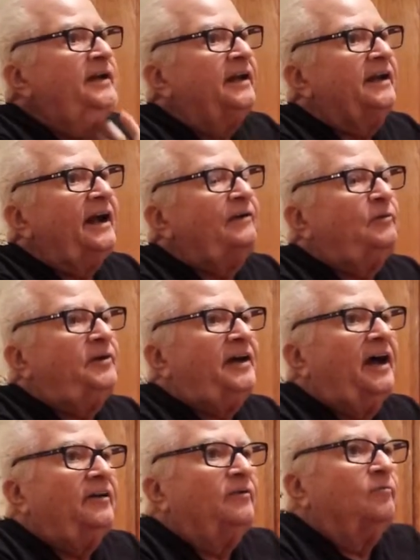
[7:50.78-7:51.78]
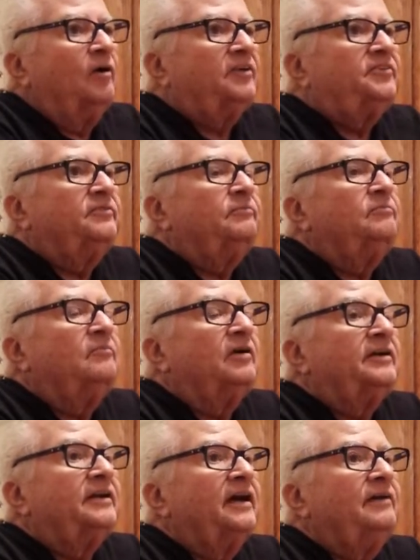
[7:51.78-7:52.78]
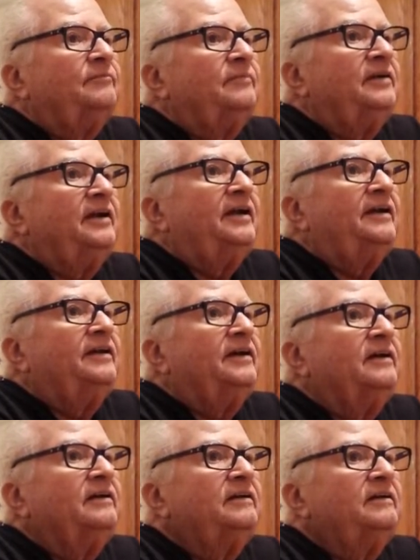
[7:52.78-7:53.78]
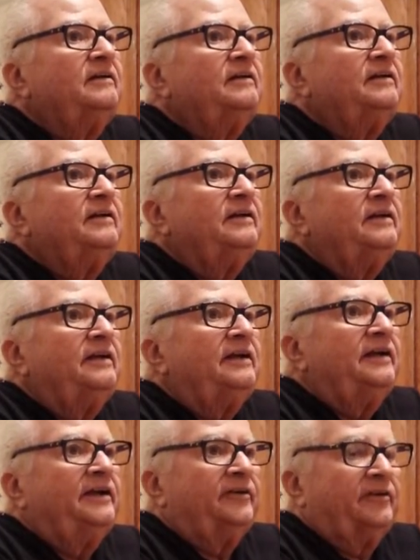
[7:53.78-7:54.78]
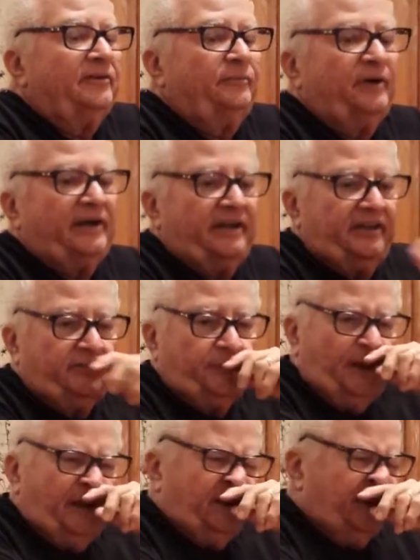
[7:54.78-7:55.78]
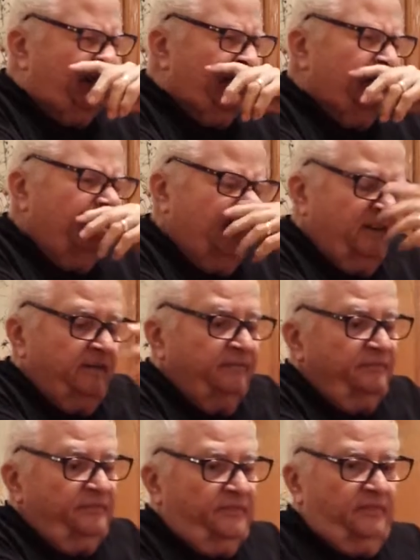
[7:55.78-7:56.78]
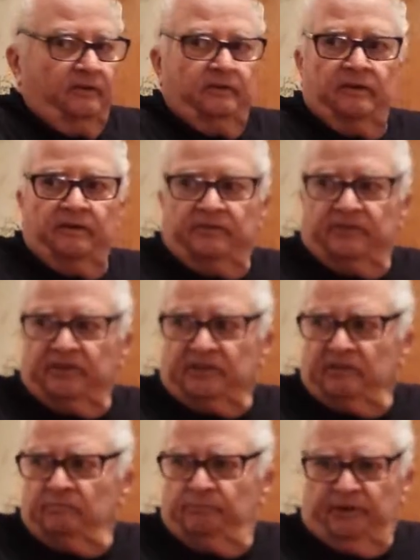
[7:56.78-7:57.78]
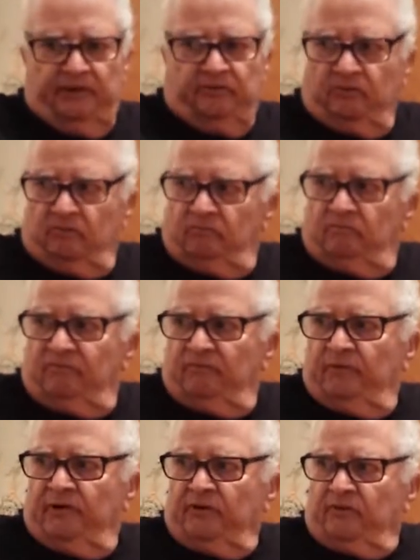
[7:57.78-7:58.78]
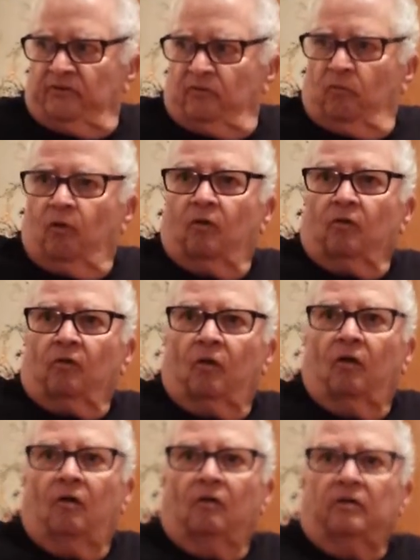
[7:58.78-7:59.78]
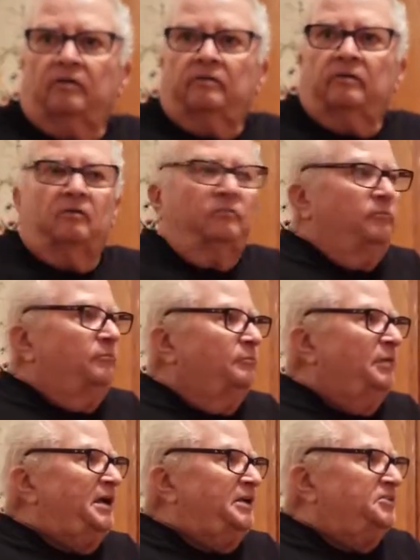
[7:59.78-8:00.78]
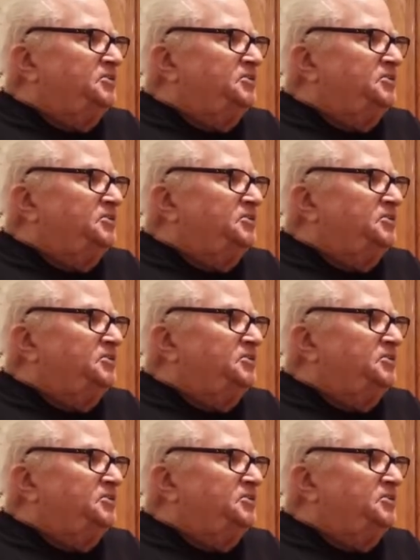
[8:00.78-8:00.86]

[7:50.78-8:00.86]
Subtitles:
And I went down to watch him one time, and here they bring these pigs in, and shit, them pigs are from here to the wall long, big